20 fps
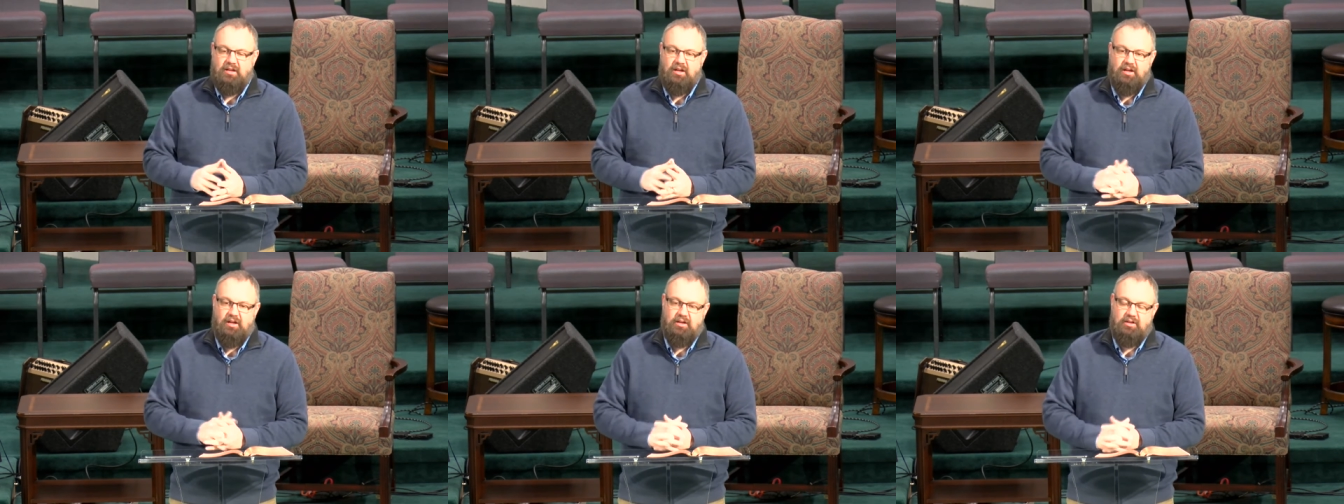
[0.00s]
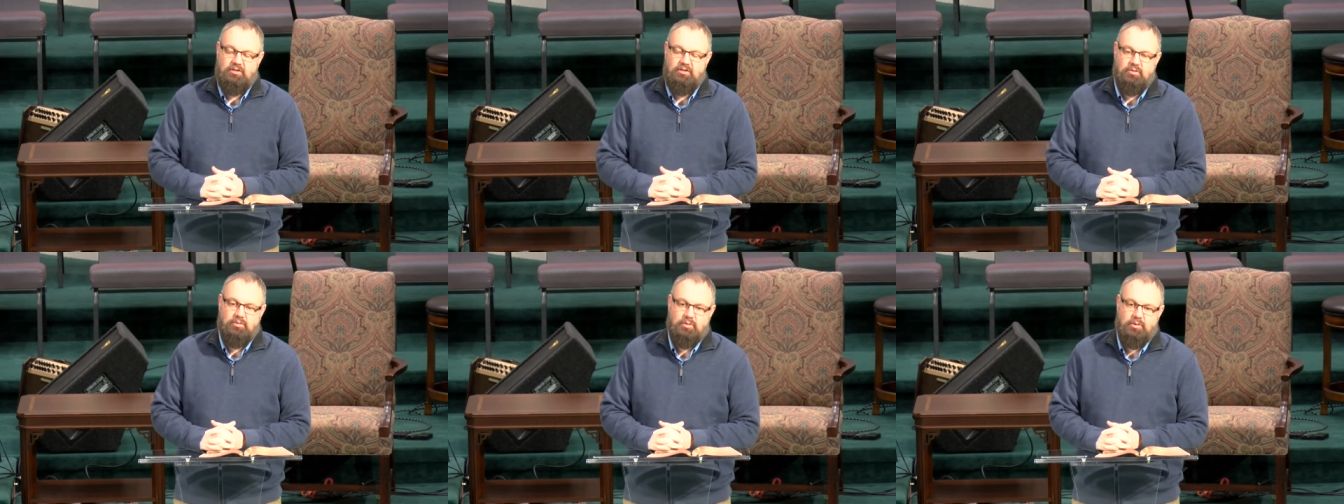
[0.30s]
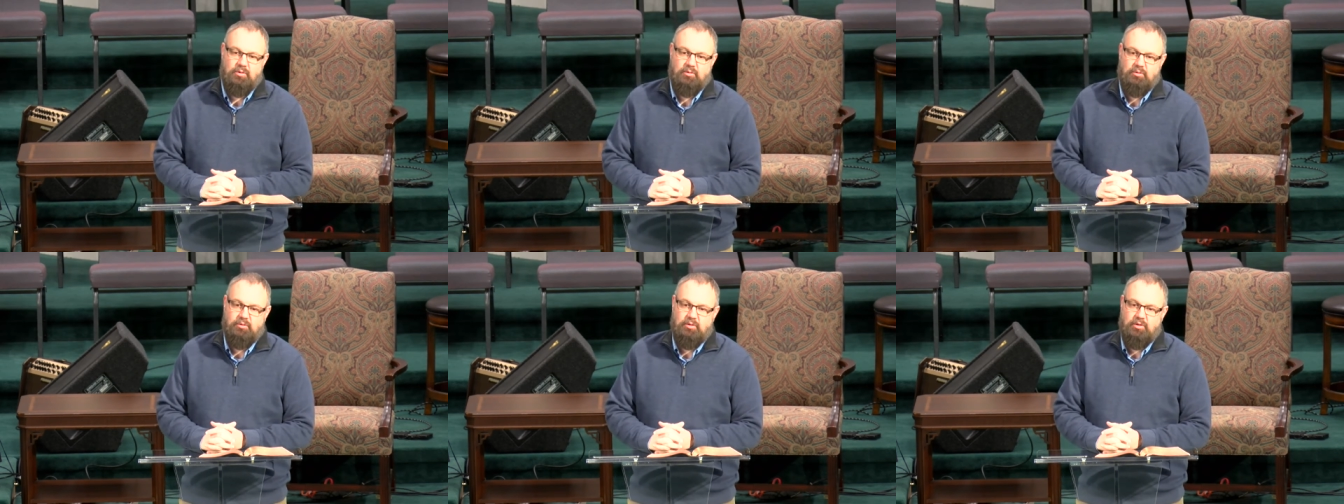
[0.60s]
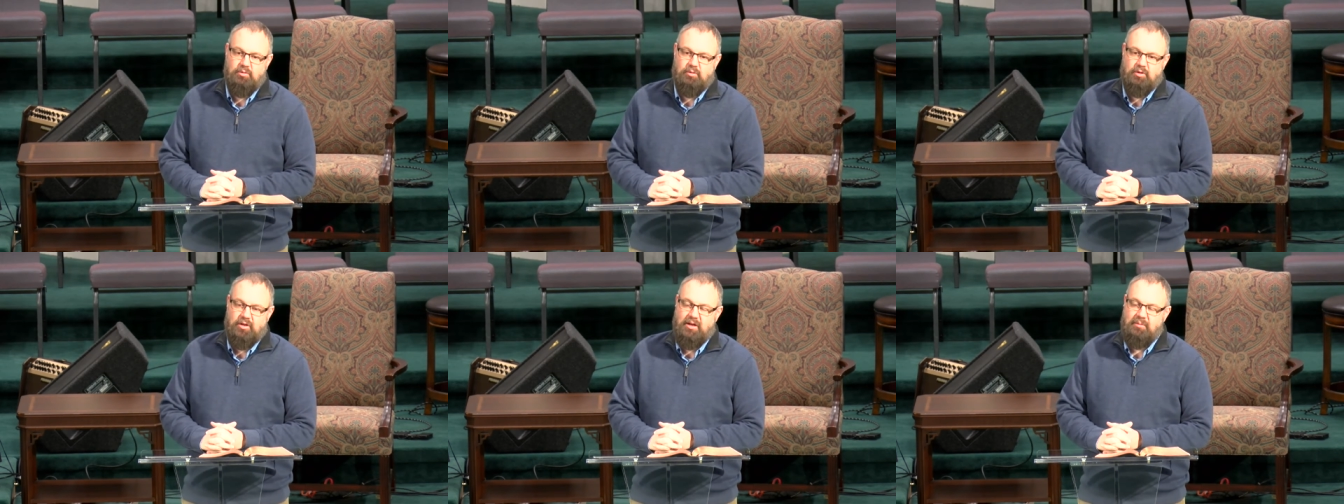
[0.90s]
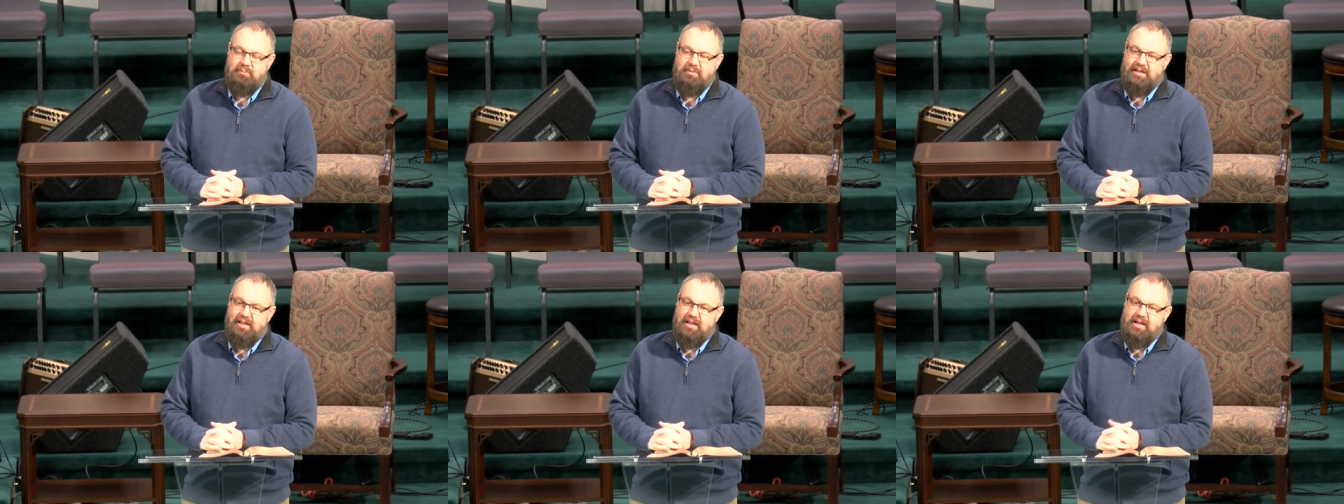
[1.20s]
uh, you, will, you will
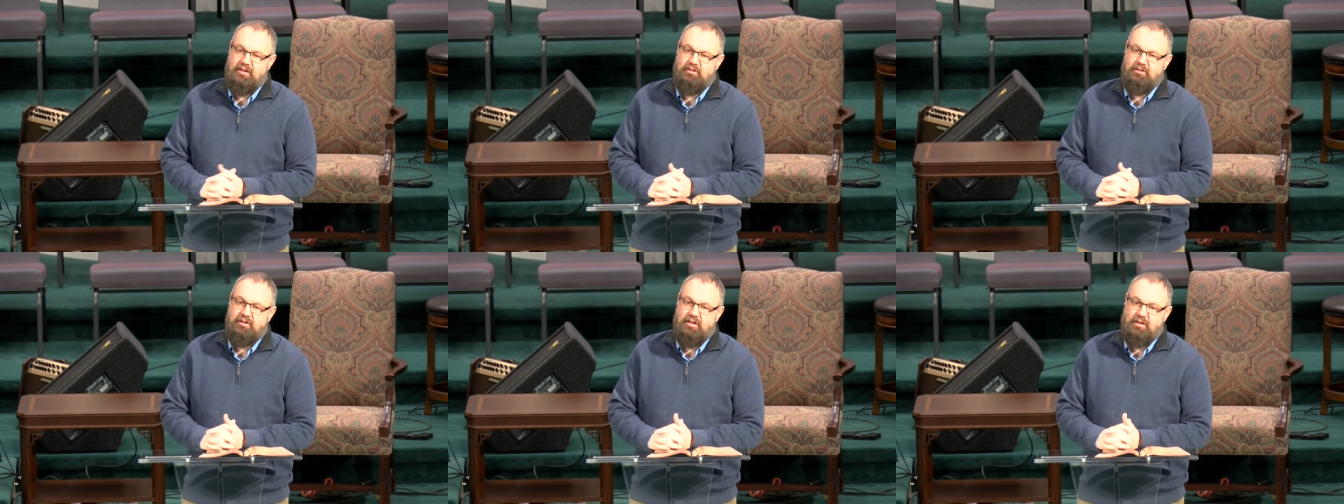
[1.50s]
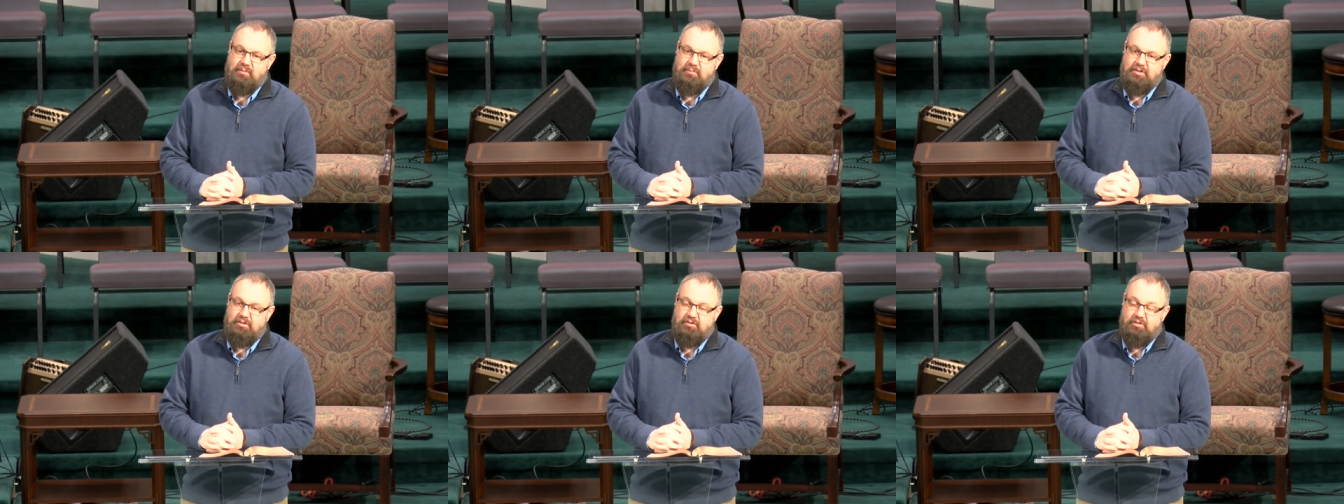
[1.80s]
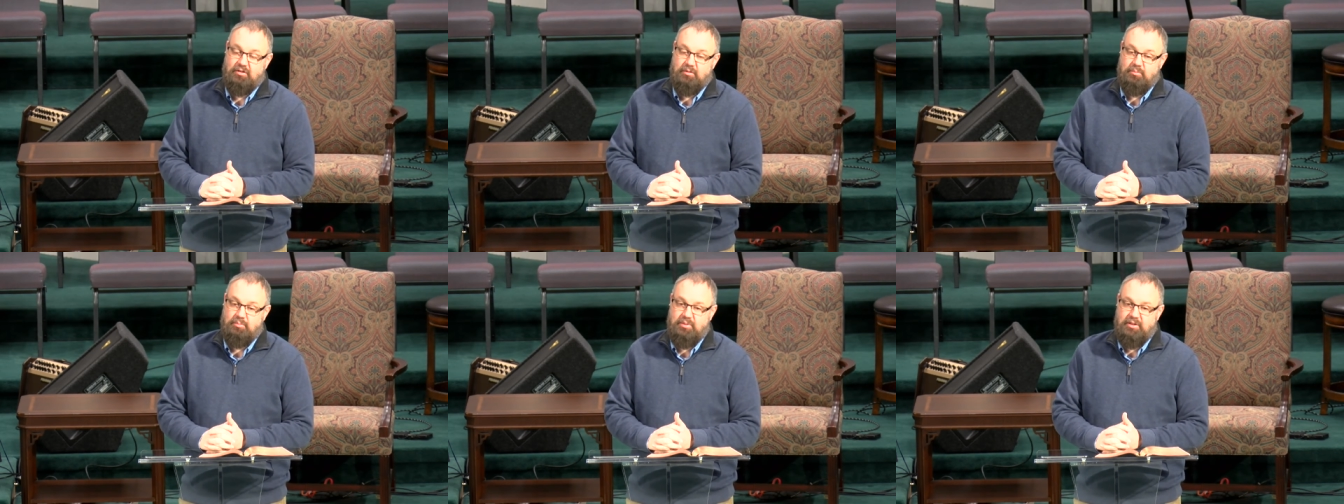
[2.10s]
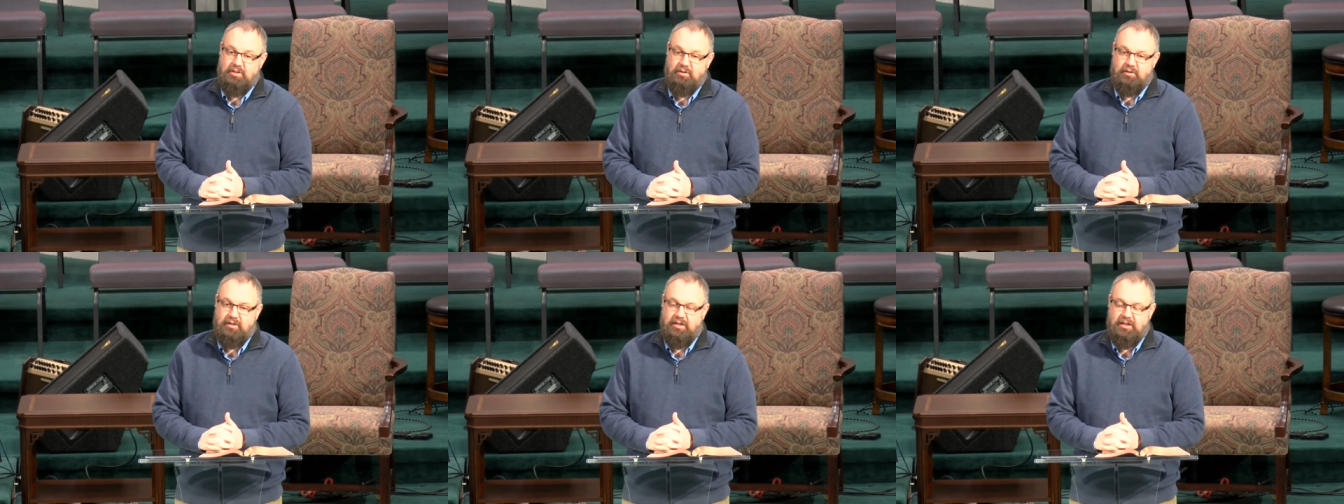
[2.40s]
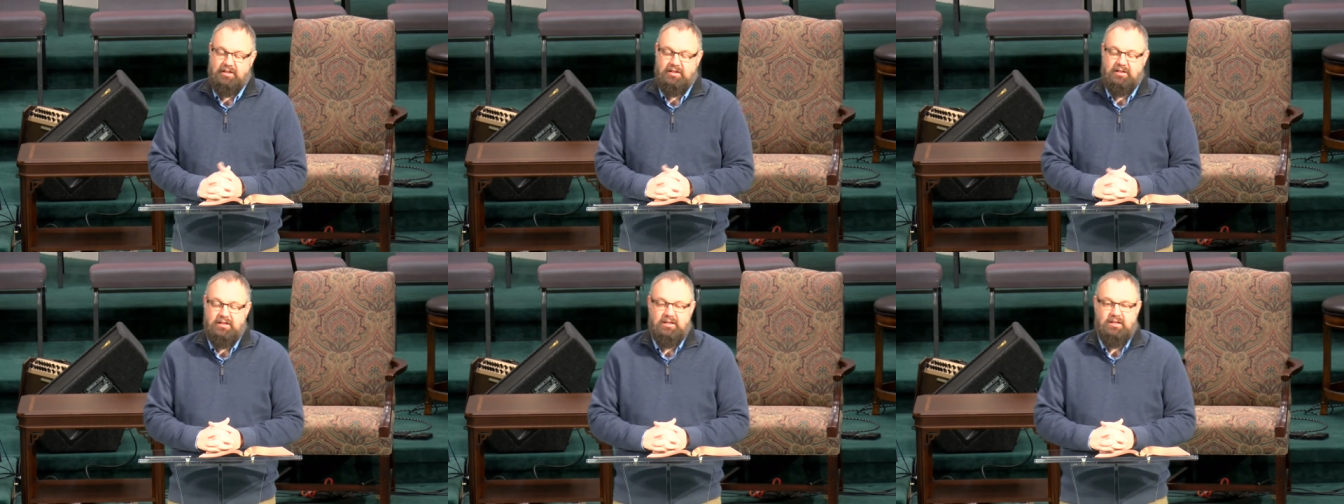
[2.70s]
not be allowed to come into the
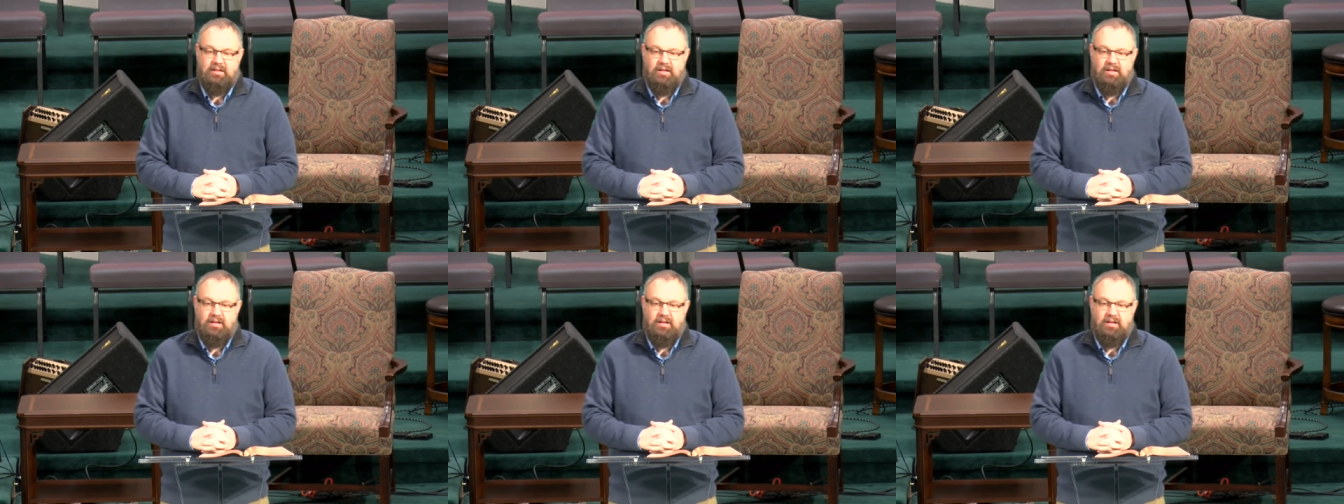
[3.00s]
building.